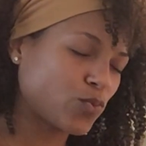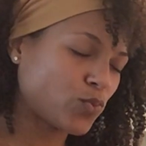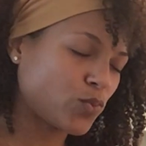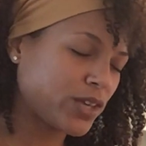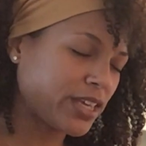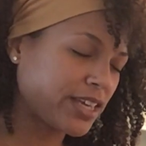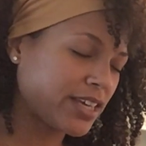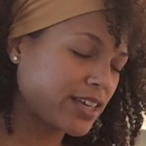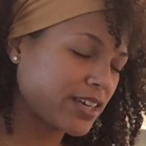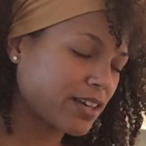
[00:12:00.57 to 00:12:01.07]

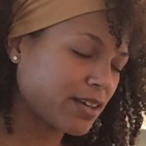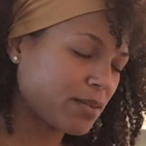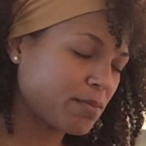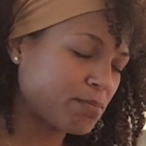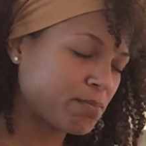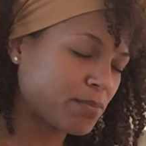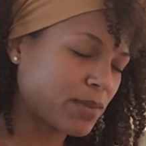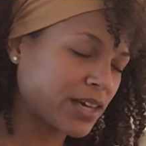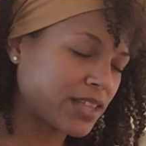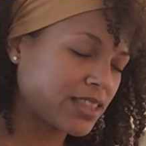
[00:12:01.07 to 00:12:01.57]
week,
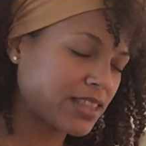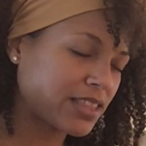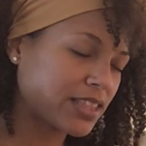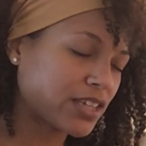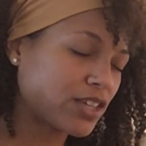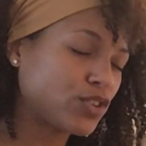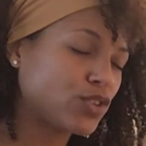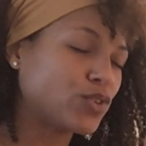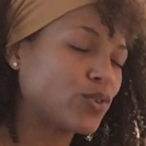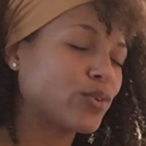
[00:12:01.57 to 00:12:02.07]
month,
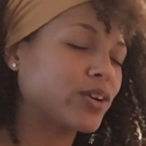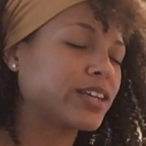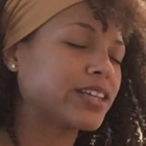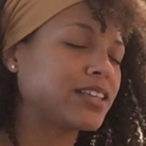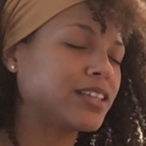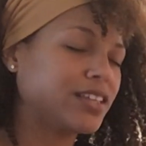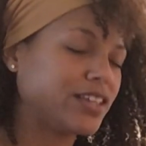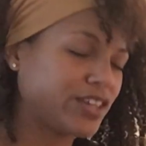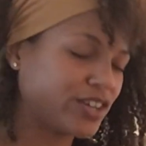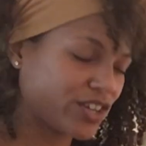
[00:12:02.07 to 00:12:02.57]
your
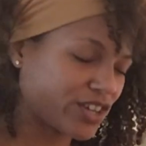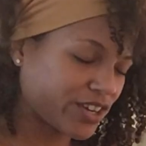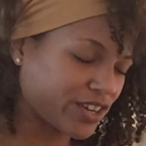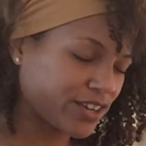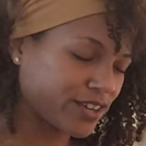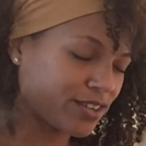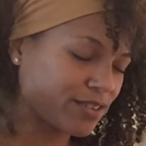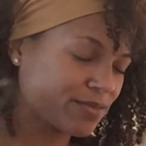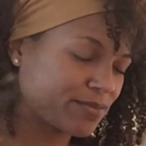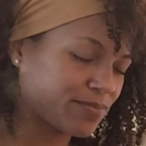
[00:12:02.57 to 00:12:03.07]

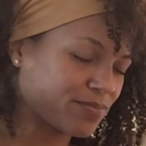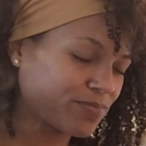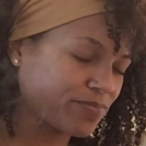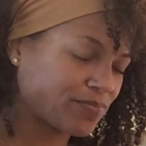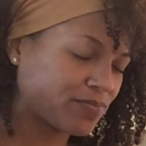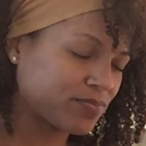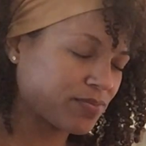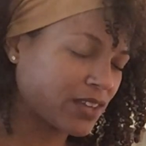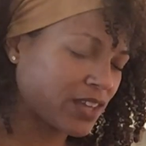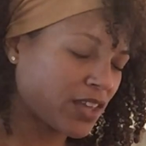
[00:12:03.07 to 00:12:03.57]
year
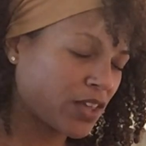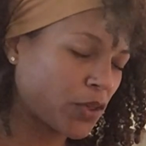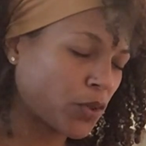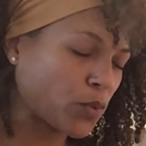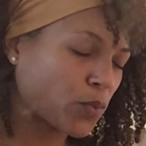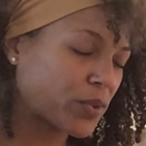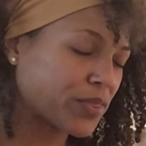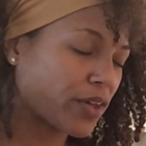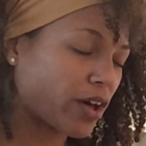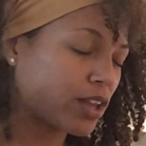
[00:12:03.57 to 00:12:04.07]

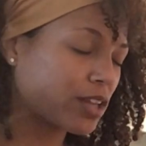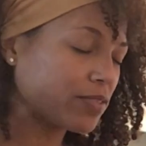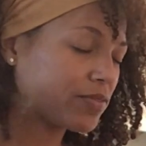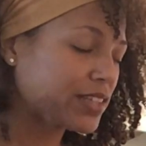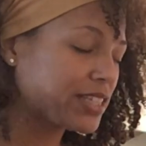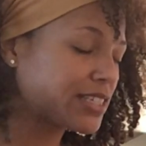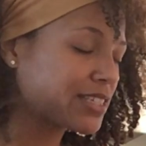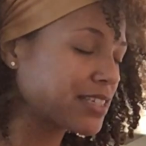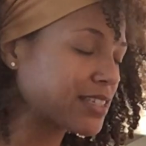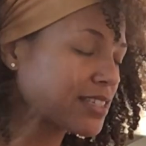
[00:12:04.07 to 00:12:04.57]
with all of
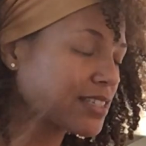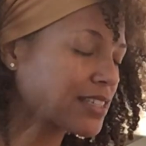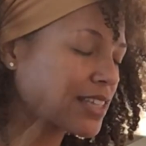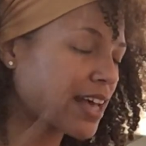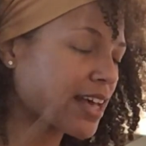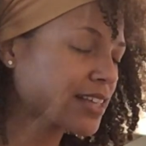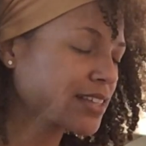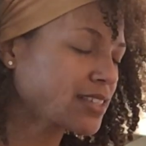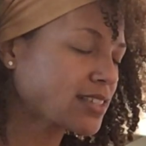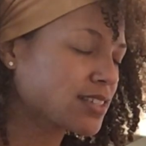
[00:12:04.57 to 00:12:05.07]
the
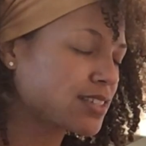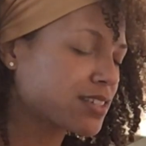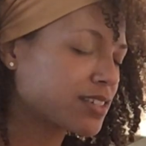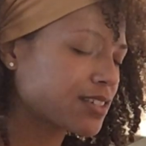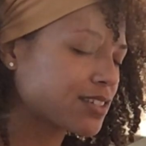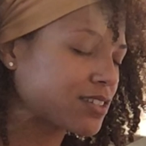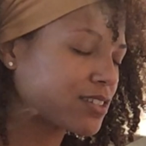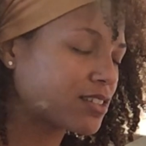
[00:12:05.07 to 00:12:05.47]
success,